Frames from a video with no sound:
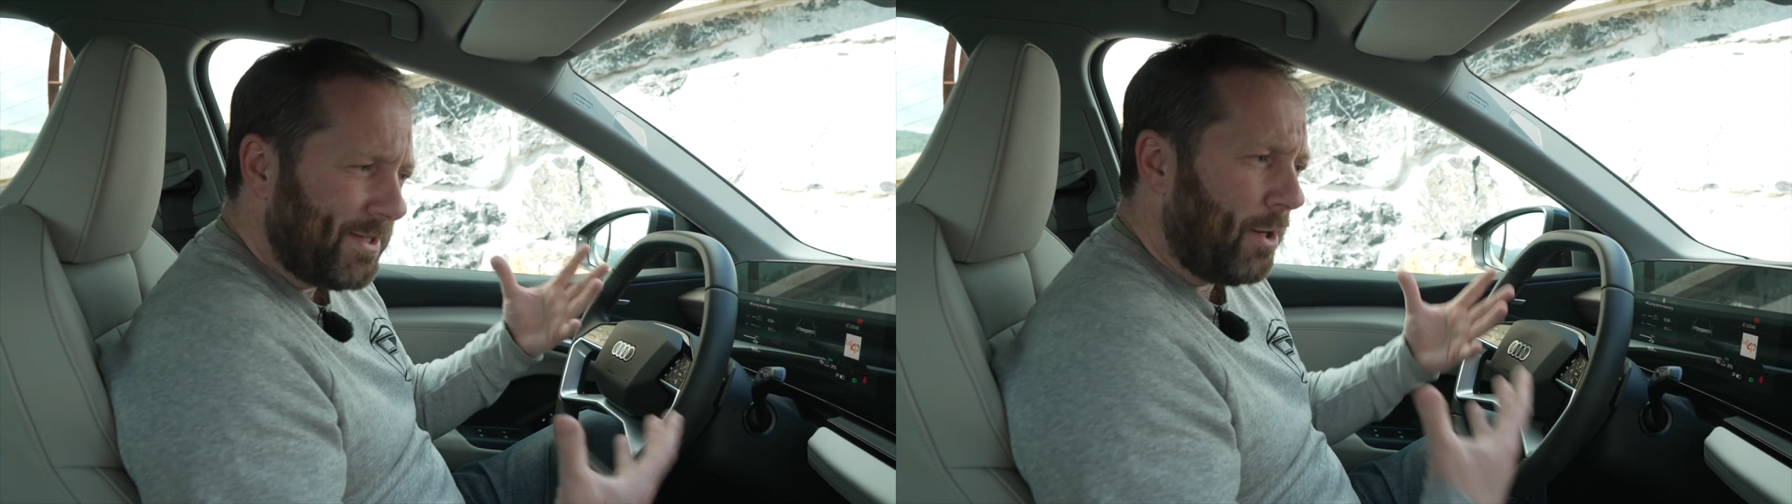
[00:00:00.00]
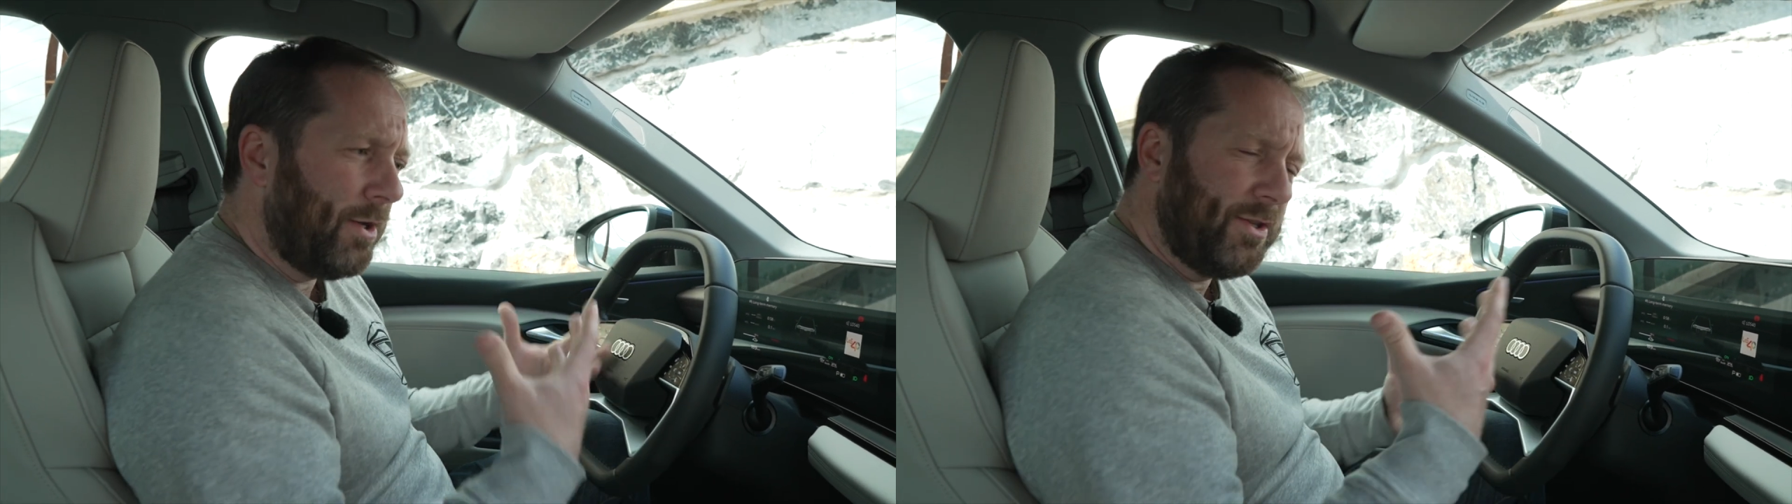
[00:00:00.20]

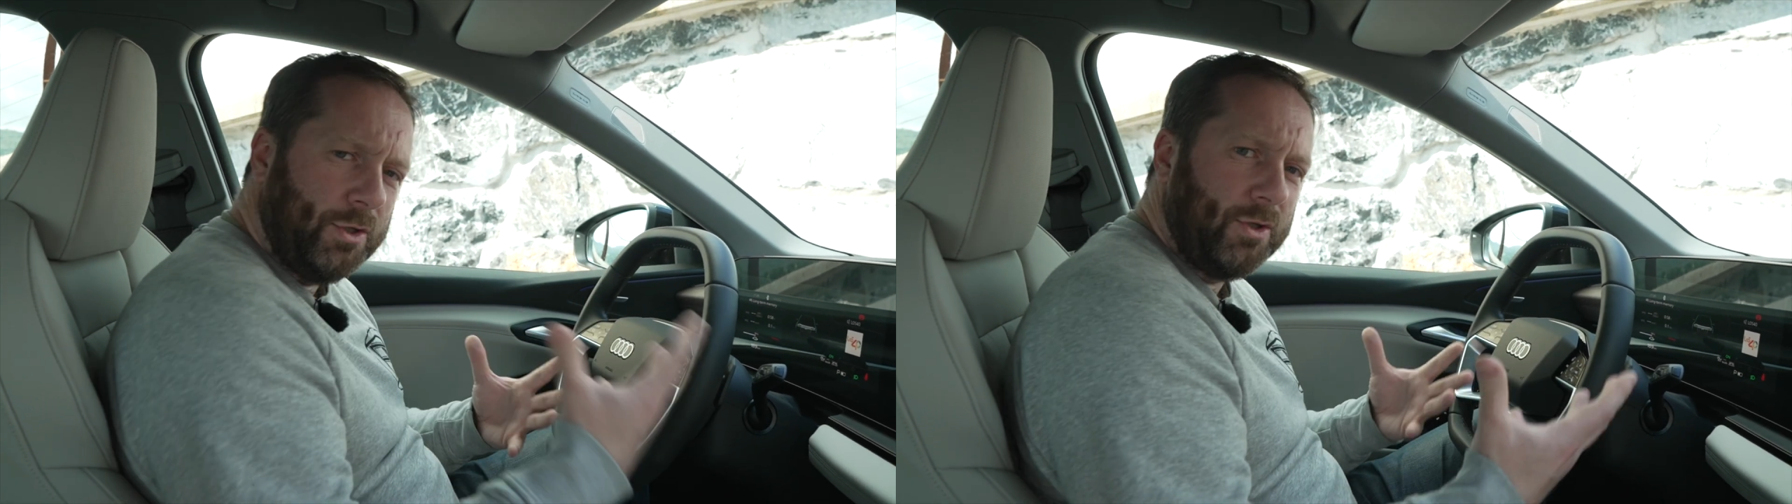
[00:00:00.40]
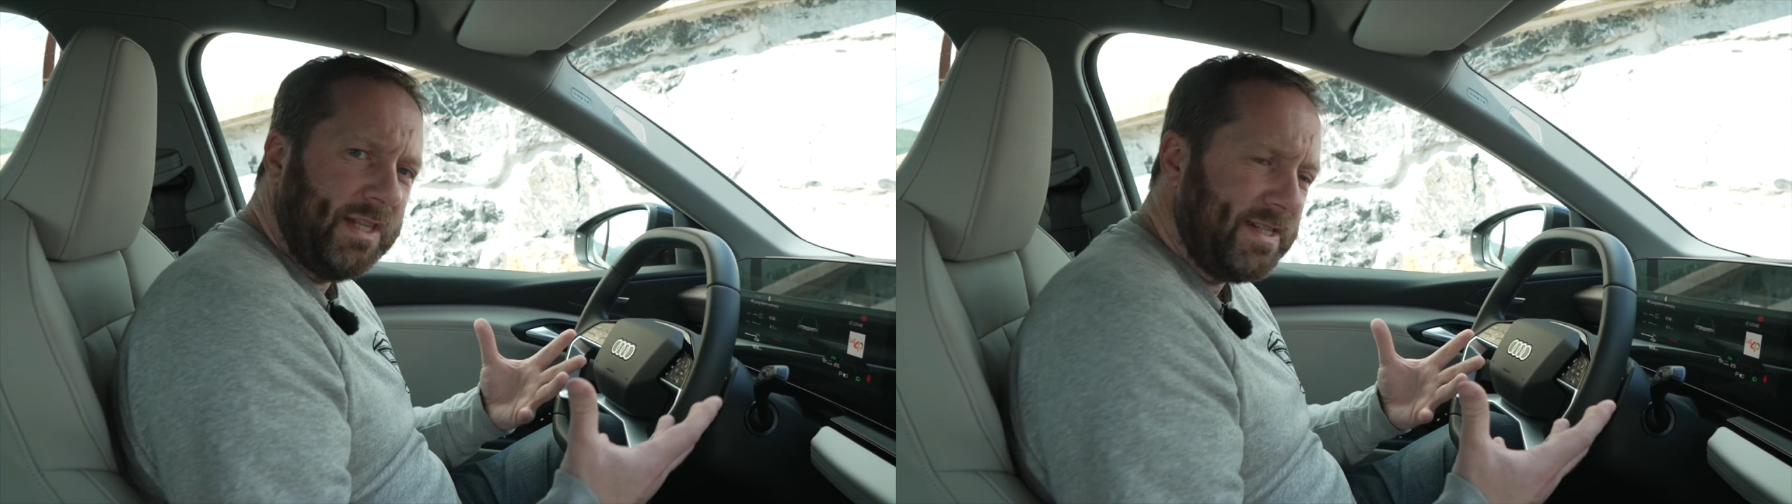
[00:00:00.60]
started to
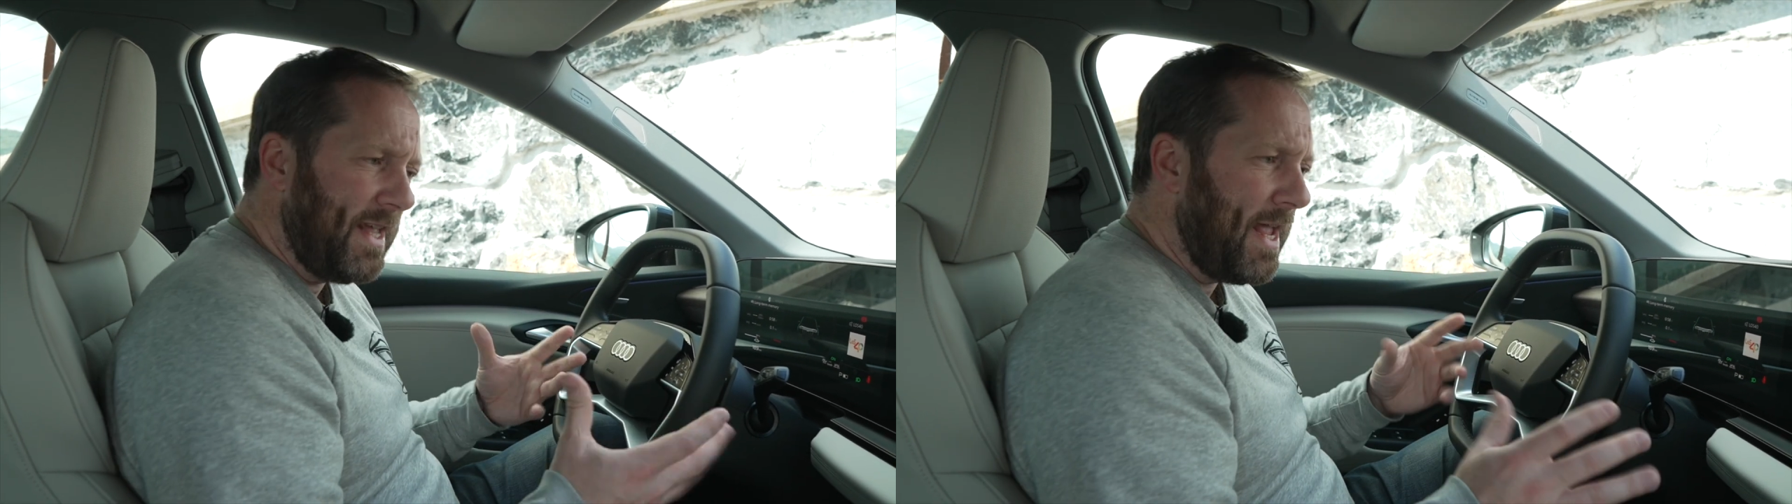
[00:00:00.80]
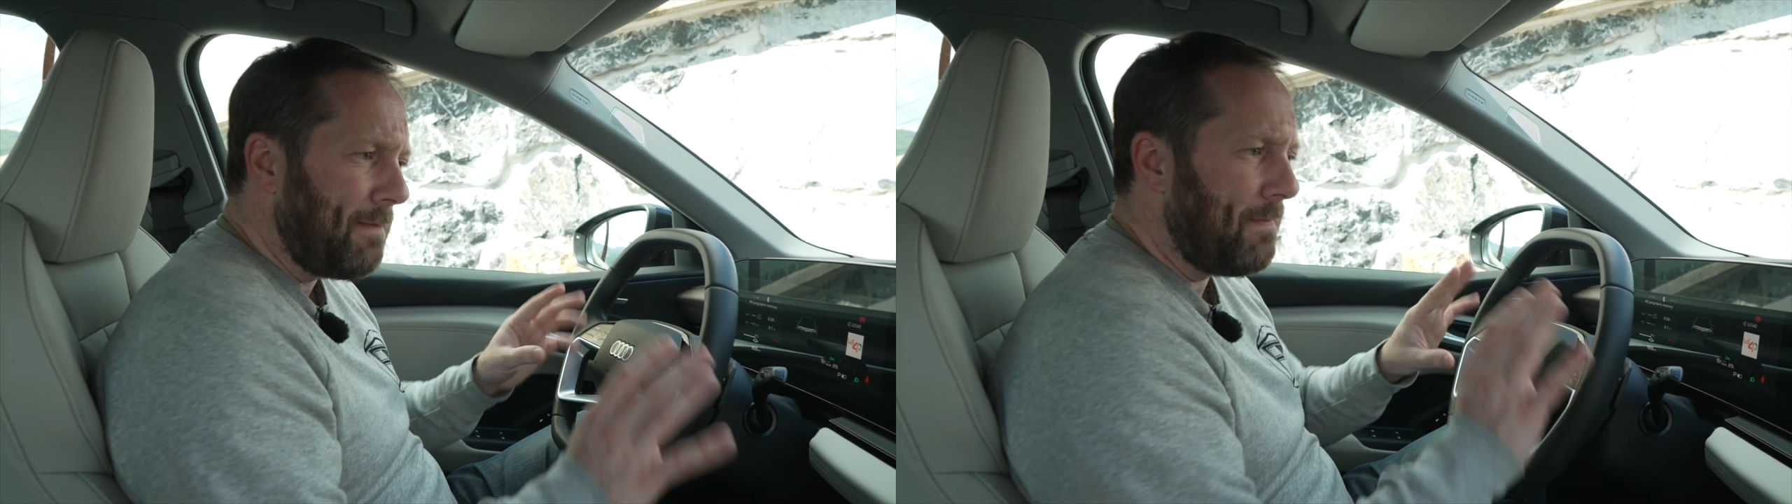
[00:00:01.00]
look the
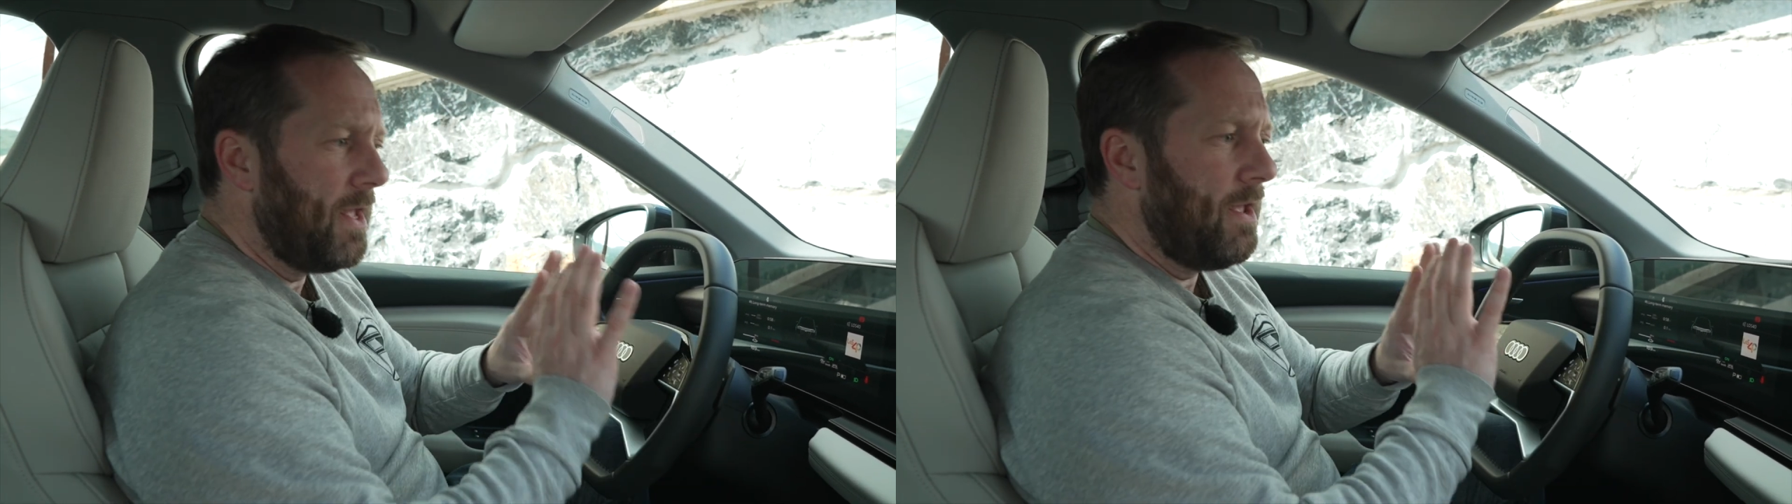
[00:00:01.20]
same.